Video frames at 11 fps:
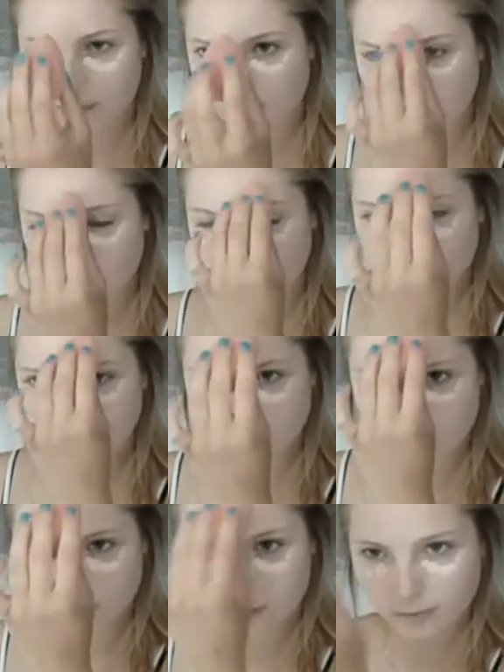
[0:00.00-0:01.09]
I might need to
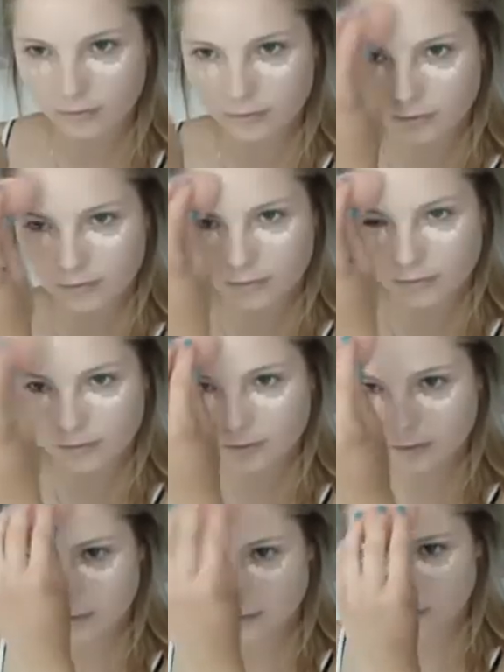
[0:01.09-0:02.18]
get a new one.
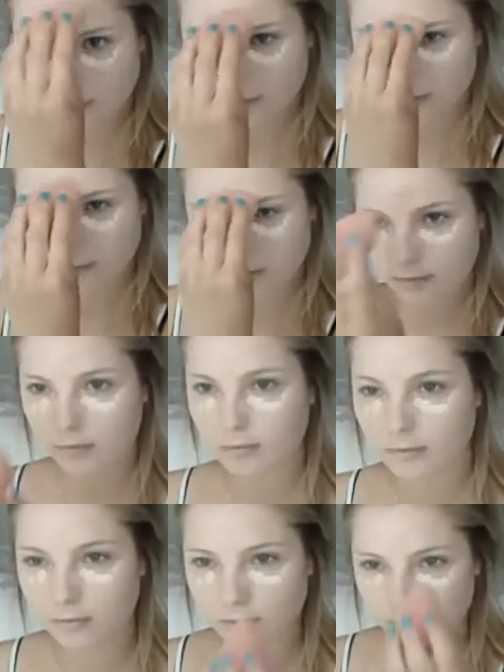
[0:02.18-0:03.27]

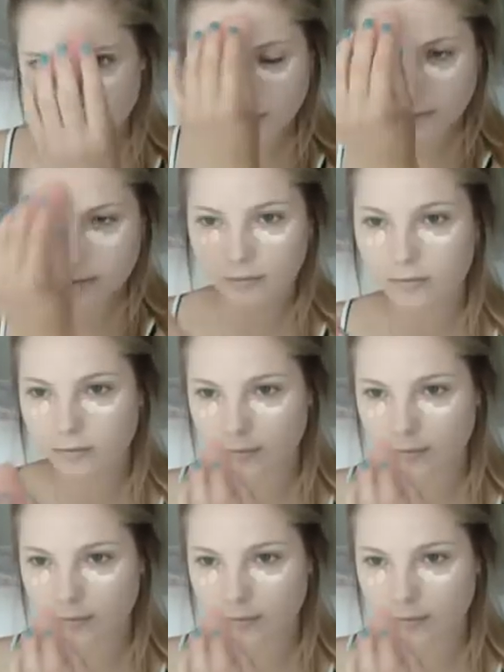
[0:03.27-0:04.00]
But it's so much money